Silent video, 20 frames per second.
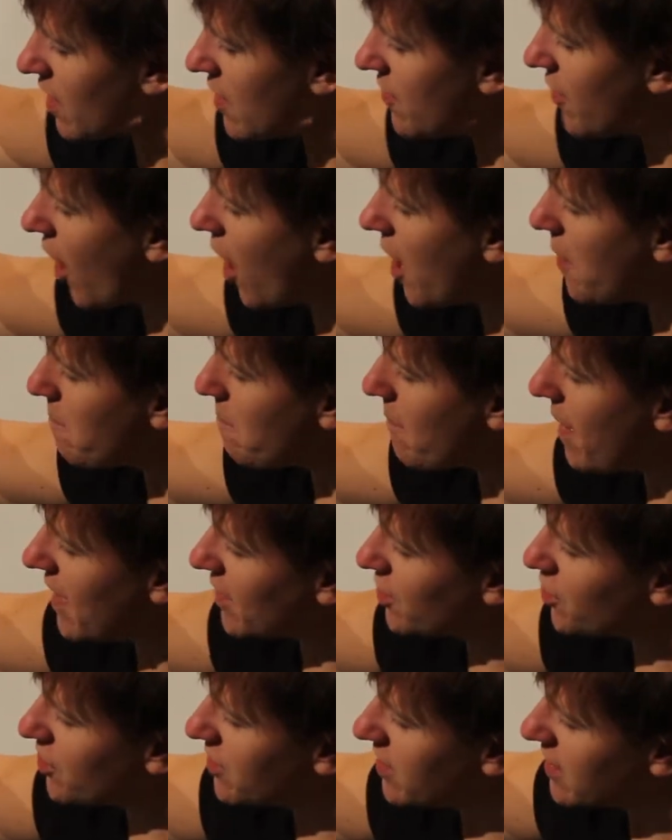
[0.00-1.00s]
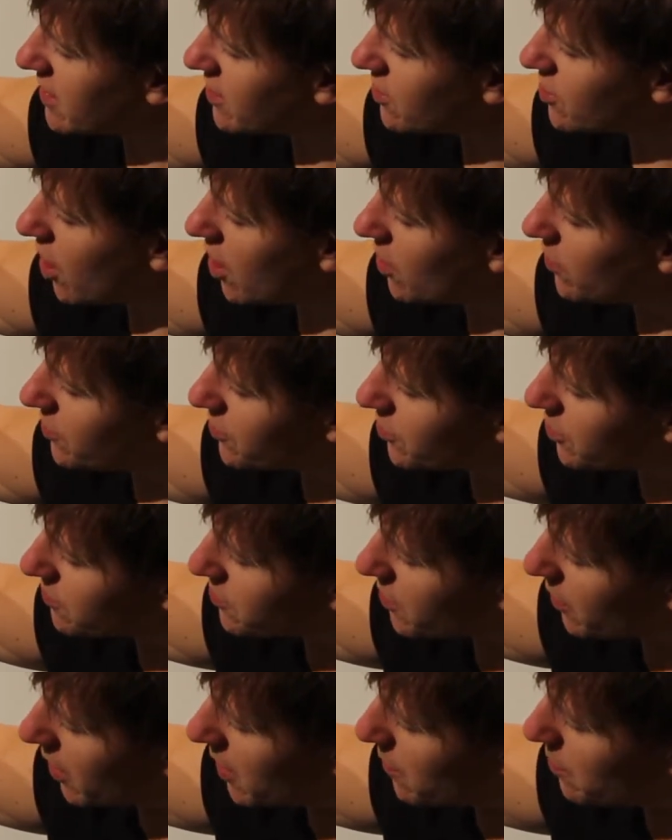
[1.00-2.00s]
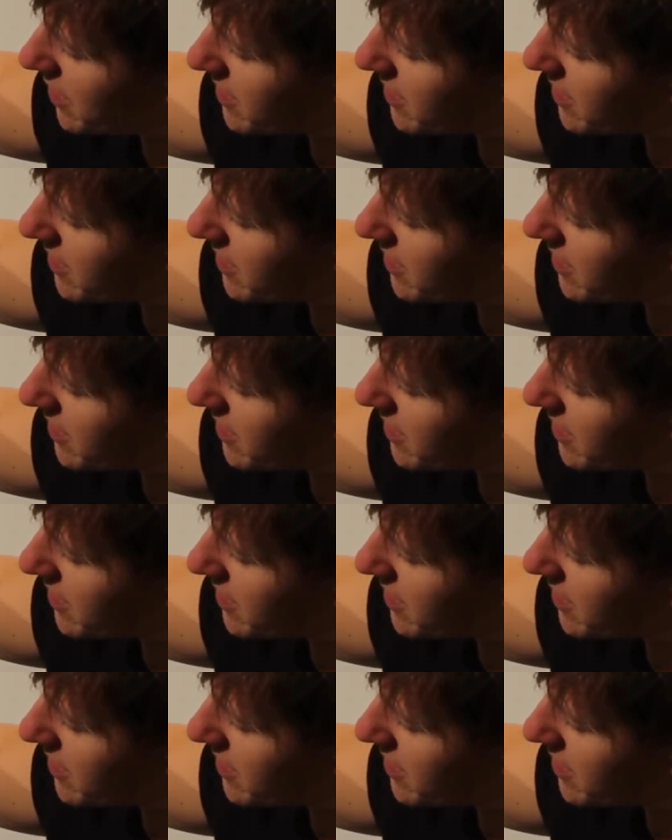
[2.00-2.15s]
that I match these tones up. So I'm going to